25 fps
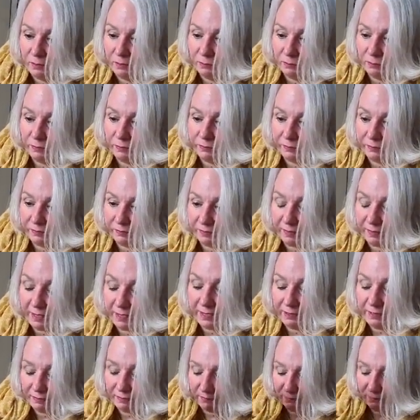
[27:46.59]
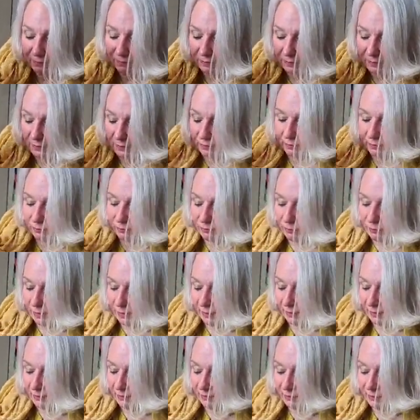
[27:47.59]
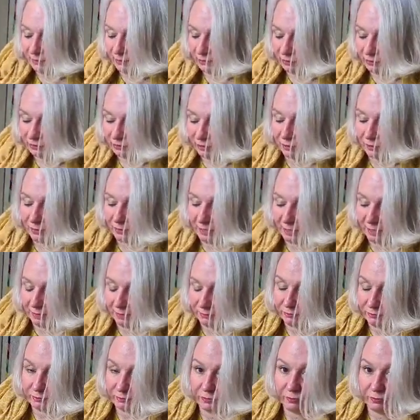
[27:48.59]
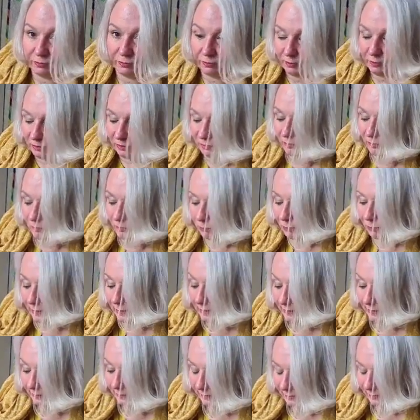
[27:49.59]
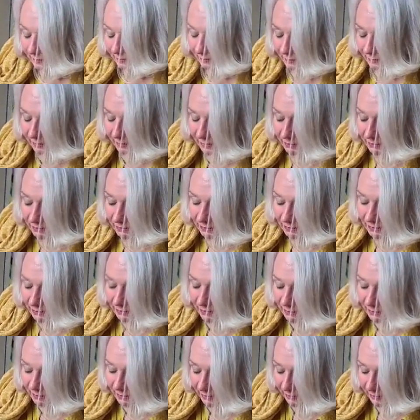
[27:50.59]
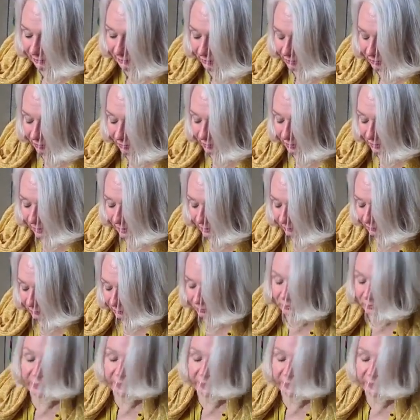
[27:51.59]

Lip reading: With the slightly thicker thread, you don't have to, it doesn't break as easily, and you don't have to